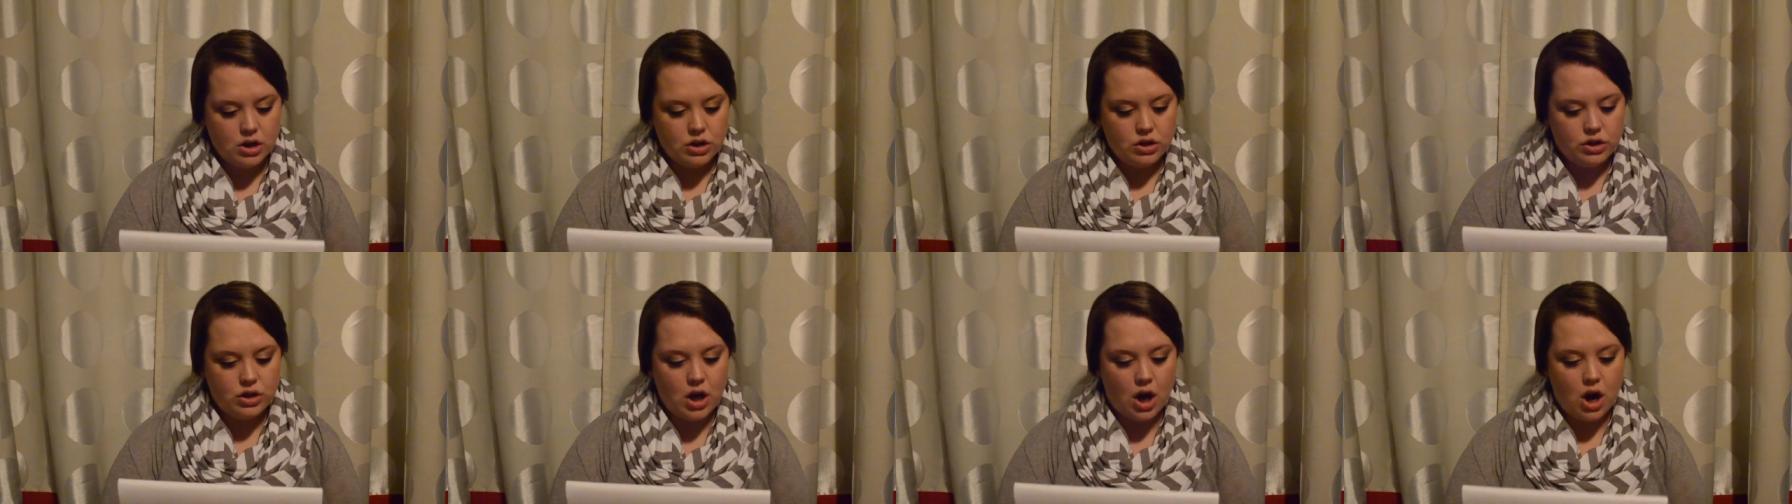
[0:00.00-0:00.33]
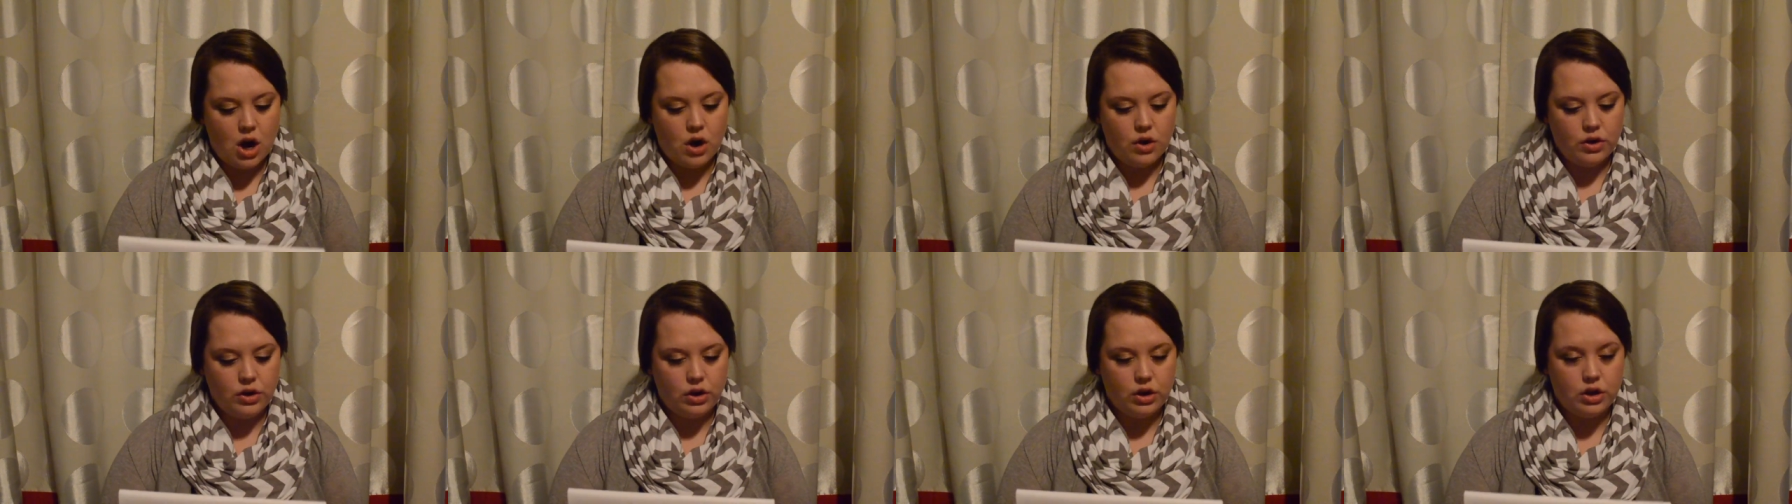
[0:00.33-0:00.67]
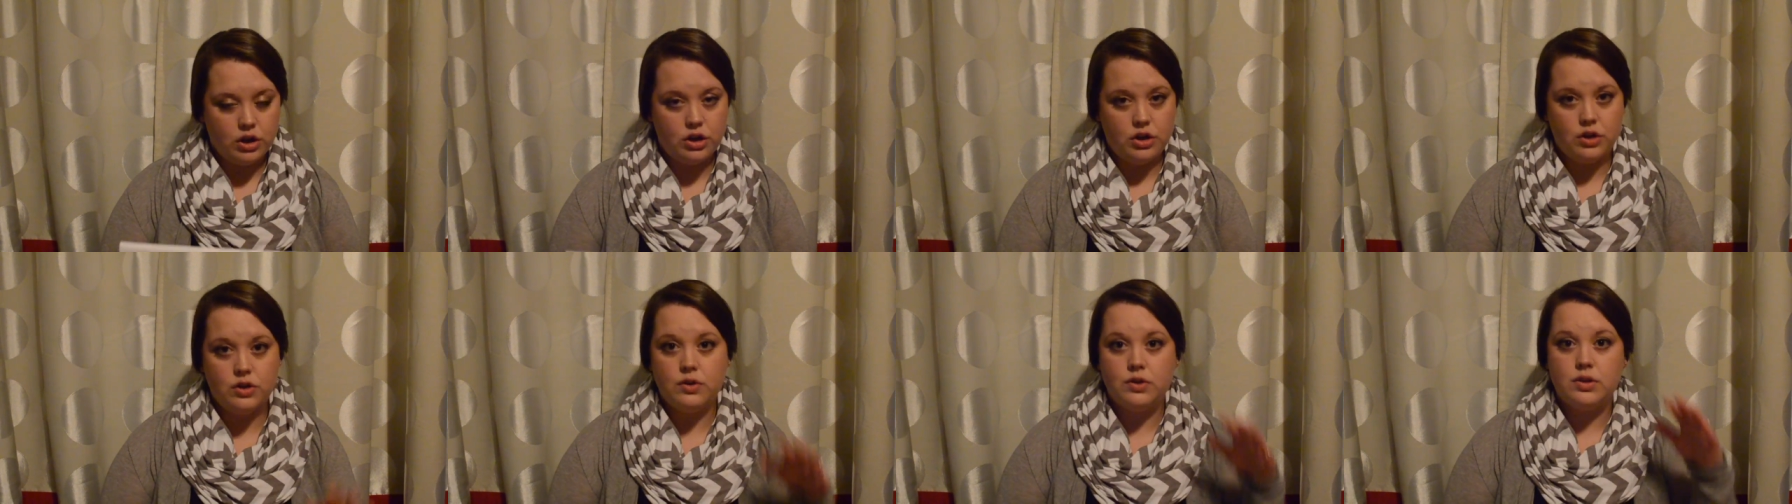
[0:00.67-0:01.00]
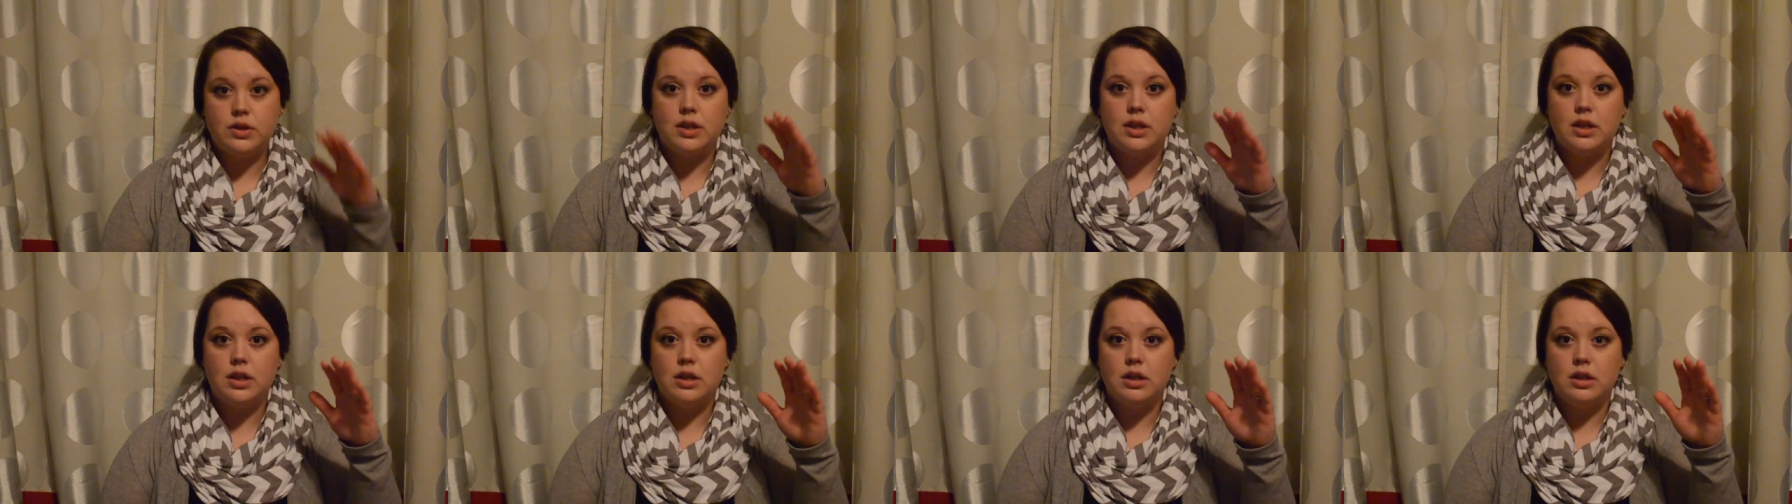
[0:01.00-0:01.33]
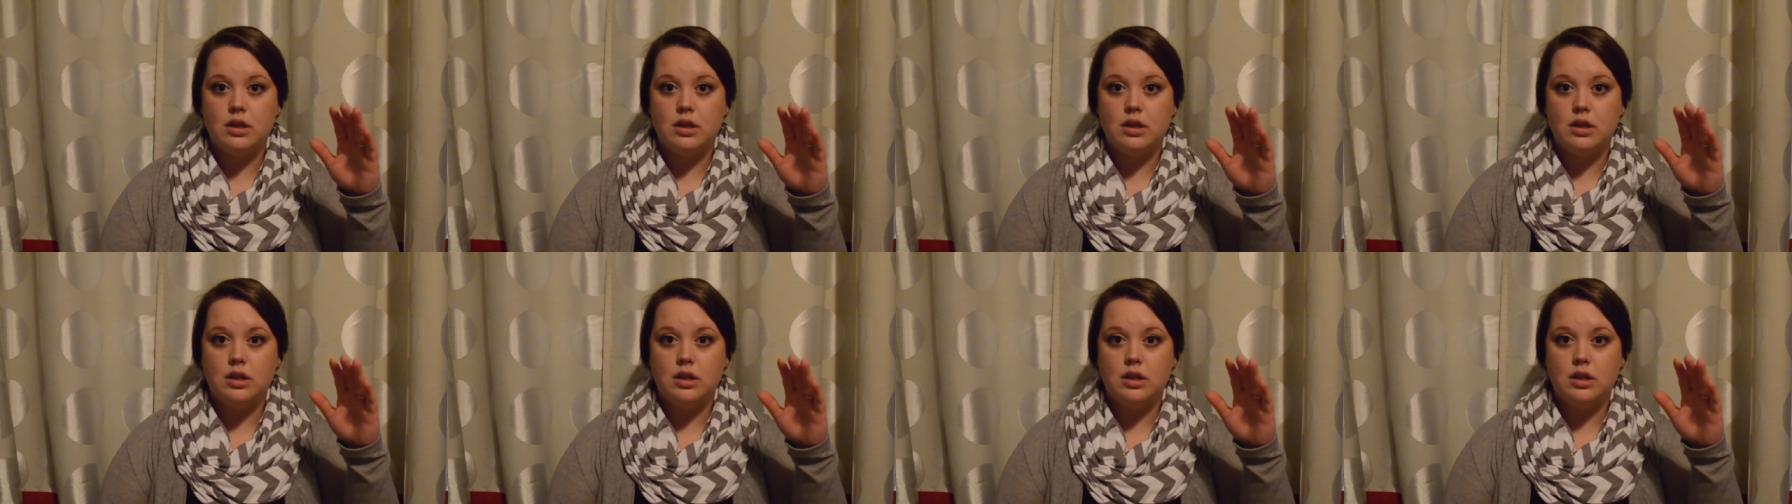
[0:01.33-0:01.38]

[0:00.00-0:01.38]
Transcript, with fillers: So you could use